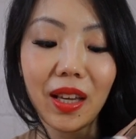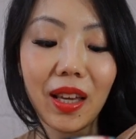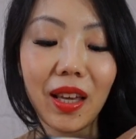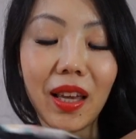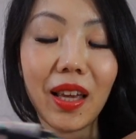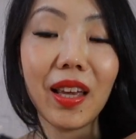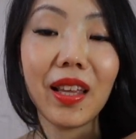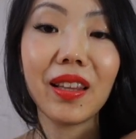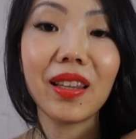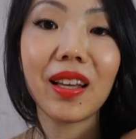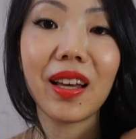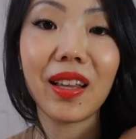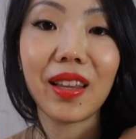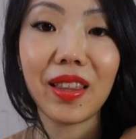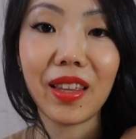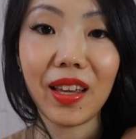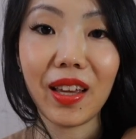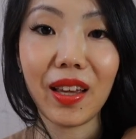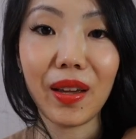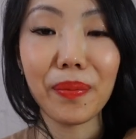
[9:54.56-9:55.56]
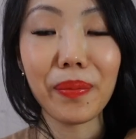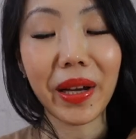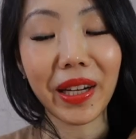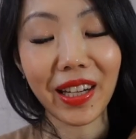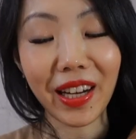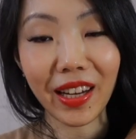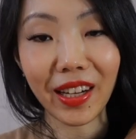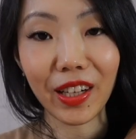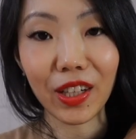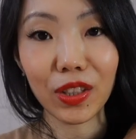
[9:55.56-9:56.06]
in the
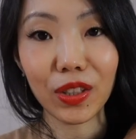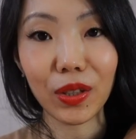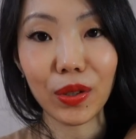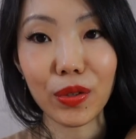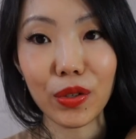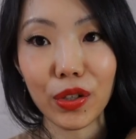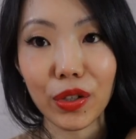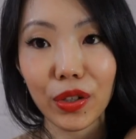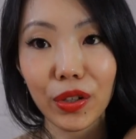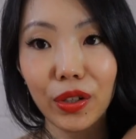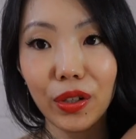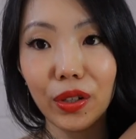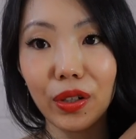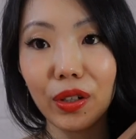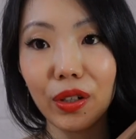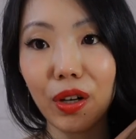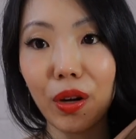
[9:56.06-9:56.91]
magnetic closure